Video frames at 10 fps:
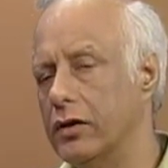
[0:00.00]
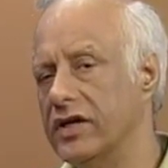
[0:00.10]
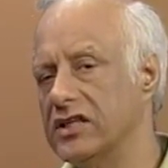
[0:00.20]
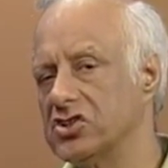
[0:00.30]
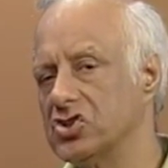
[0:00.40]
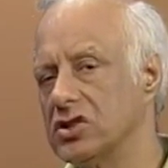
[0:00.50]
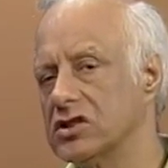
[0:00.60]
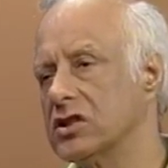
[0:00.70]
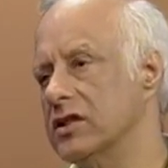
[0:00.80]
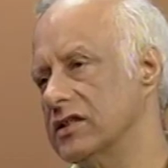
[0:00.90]
there is
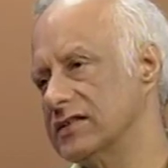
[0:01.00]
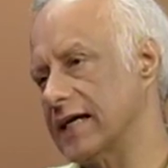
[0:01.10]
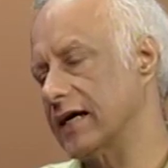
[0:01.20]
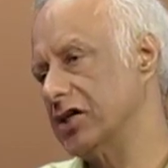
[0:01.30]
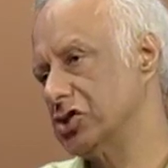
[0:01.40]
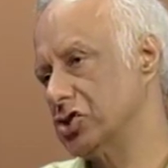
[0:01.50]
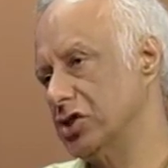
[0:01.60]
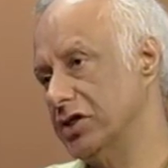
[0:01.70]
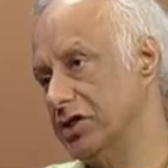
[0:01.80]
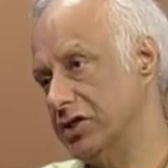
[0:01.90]
certainly
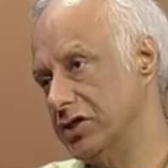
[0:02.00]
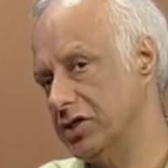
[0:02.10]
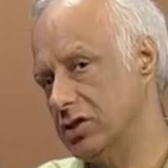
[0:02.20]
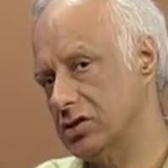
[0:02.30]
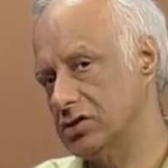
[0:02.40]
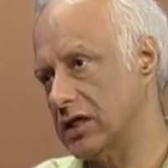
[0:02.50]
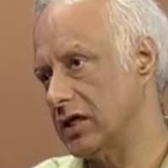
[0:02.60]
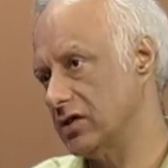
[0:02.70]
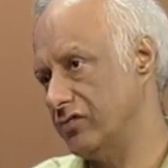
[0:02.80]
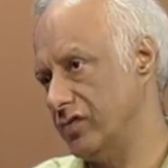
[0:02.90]
stagnation in Indian
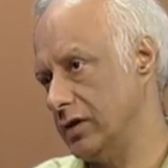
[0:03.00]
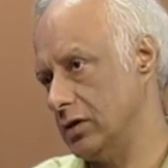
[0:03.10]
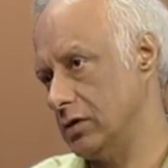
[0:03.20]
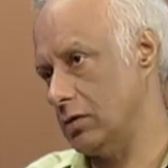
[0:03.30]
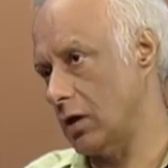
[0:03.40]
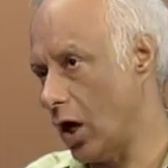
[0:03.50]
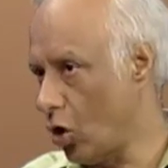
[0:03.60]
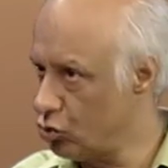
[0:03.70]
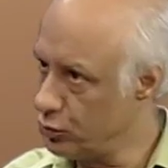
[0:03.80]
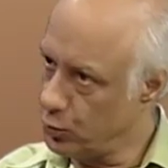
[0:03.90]
scientific
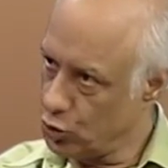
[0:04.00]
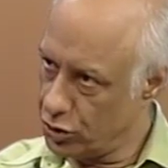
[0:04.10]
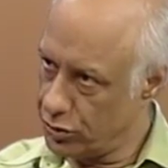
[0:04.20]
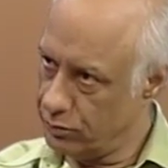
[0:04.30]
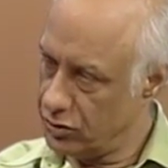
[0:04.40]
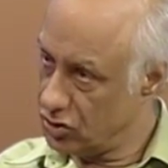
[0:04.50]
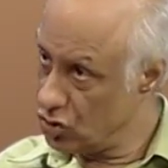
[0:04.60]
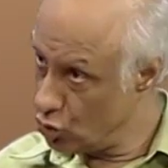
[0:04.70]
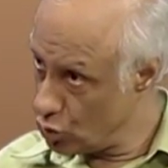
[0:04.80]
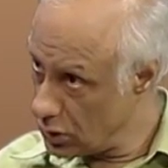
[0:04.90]
output.
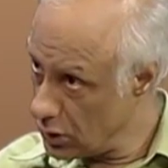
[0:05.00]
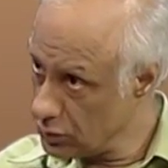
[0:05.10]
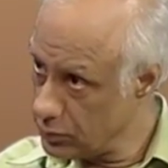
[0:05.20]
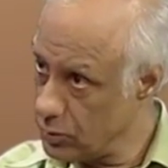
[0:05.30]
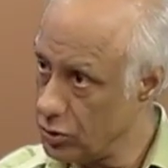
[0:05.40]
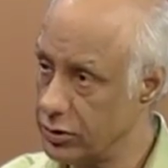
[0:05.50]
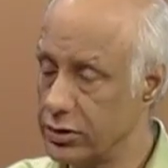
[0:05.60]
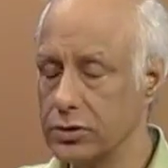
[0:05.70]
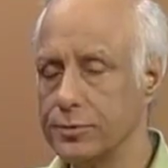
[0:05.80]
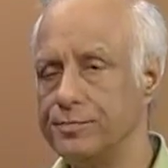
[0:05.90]
There's no doubt about
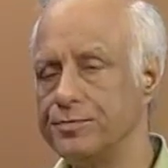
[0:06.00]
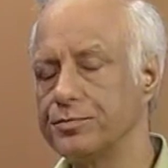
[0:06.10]
it.